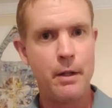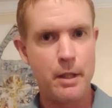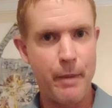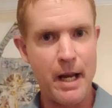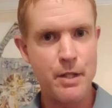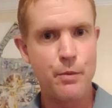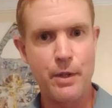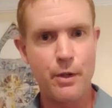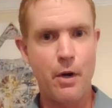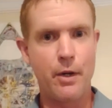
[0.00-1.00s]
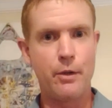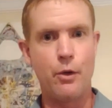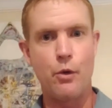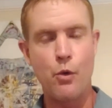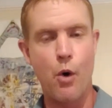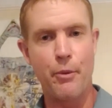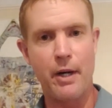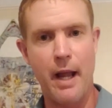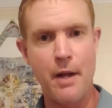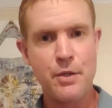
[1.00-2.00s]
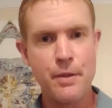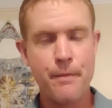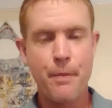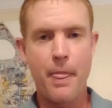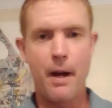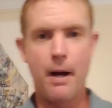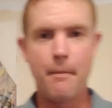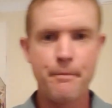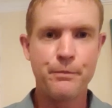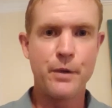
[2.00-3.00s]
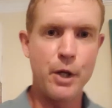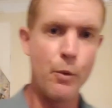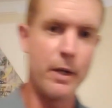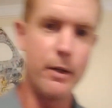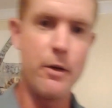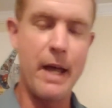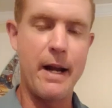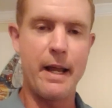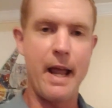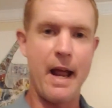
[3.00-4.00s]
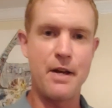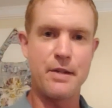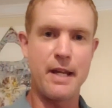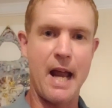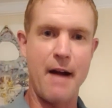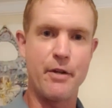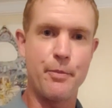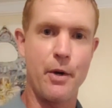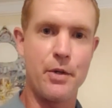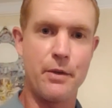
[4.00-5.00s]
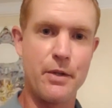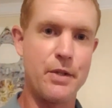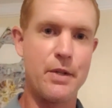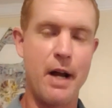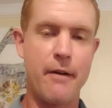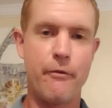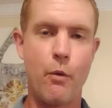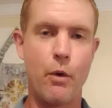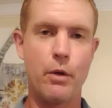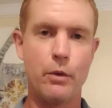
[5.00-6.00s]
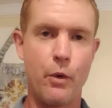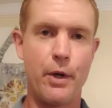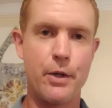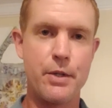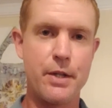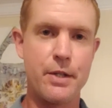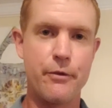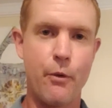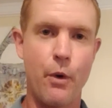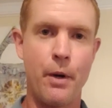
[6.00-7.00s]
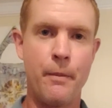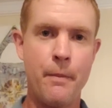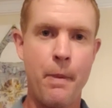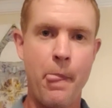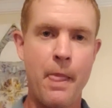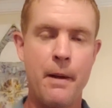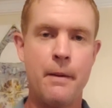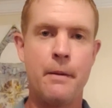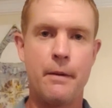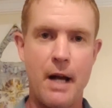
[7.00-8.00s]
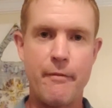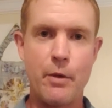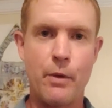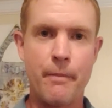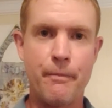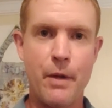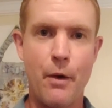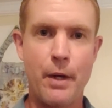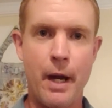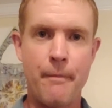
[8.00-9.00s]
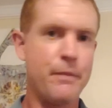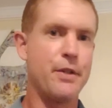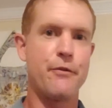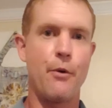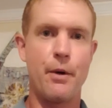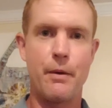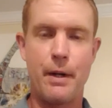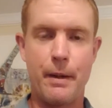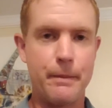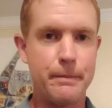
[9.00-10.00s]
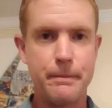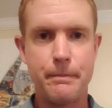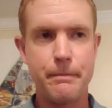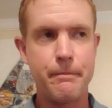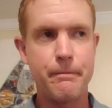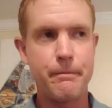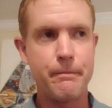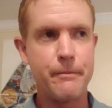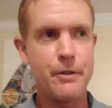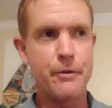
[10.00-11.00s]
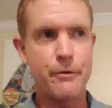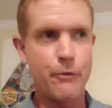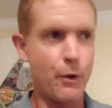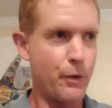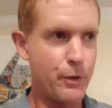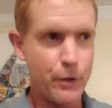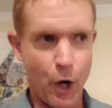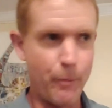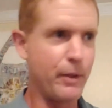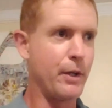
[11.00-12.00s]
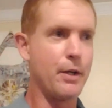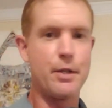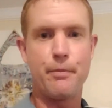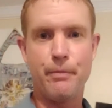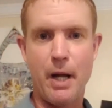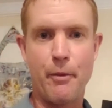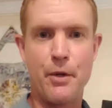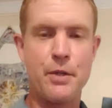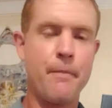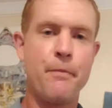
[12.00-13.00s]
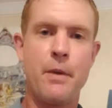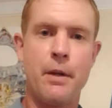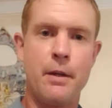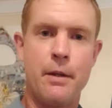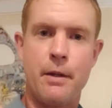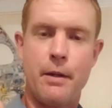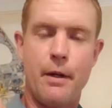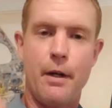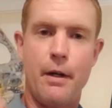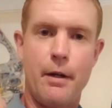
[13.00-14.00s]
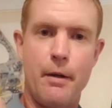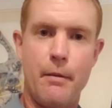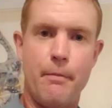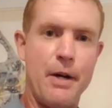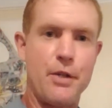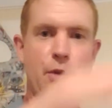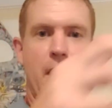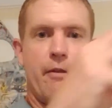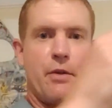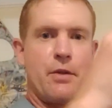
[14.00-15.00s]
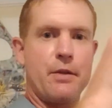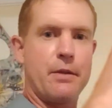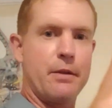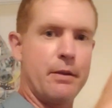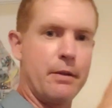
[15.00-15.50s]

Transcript: debates, when you're talking to corporate heads. Um, you want to do that as the average person. This is not for lawyers. This is for everyone, okay? This is for uh, for carpenters, plumbers, uh, bus drivers,